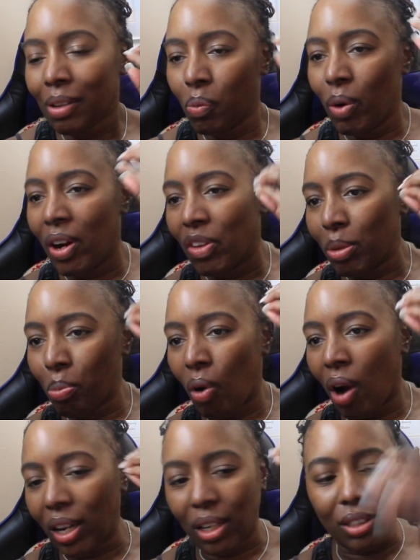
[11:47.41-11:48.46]
where the
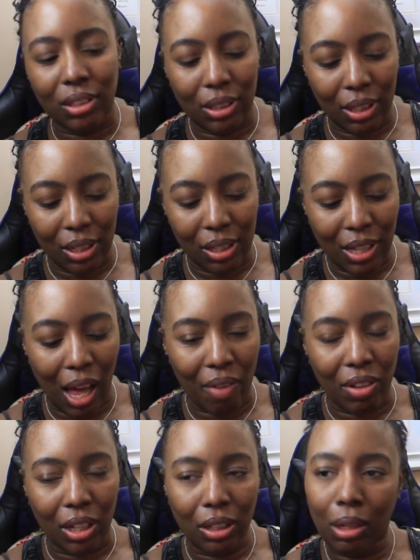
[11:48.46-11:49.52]
product is
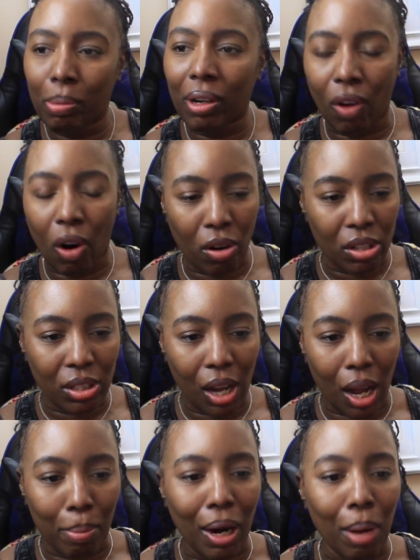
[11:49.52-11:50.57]
having a little bit of a hard
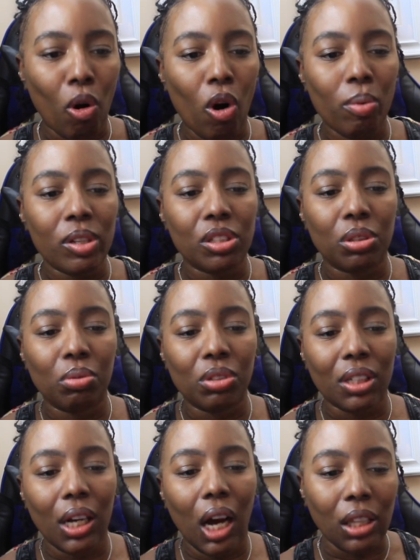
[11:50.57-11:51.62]
time, but I'm always
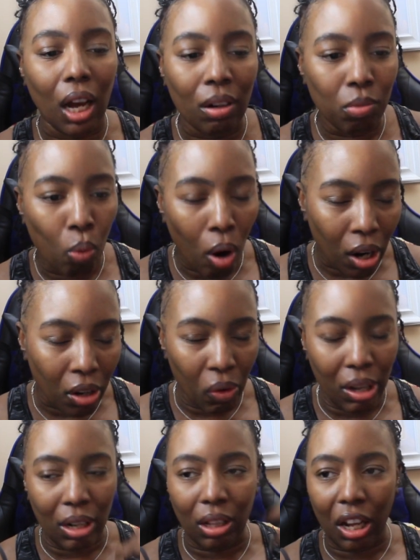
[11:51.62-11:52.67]
using a lot of water
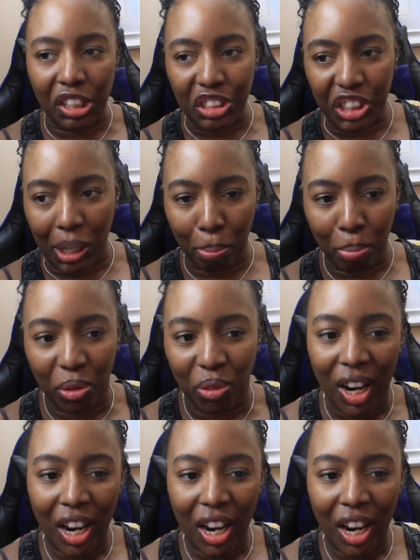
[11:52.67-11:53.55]
and a lot of shampoo